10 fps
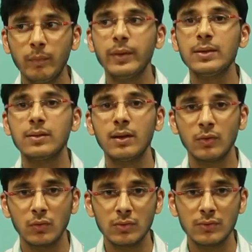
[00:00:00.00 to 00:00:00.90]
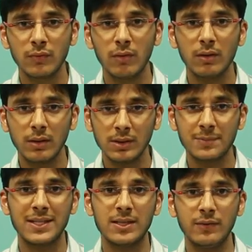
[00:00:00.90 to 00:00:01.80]
pins are used for a
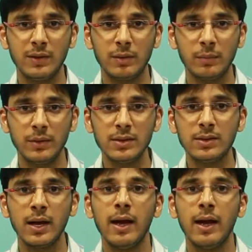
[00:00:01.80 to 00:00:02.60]
specific purpose